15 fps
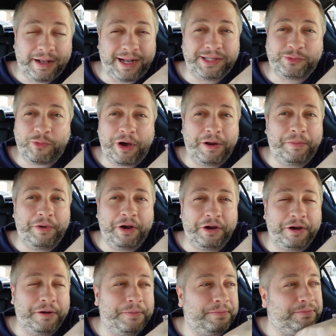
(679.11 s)
that's
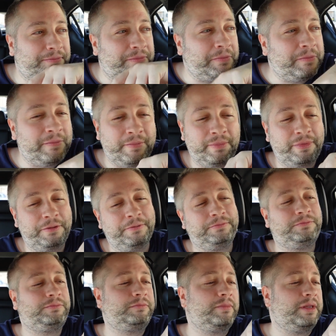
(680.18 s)
Whataburger.
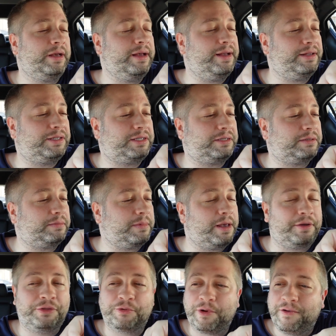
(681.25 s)
It's
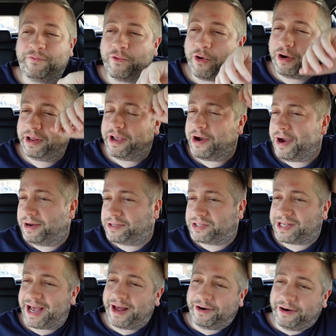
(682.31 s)
like 3.40 here on a
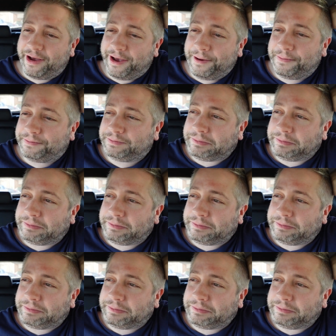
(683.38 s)
Saturday.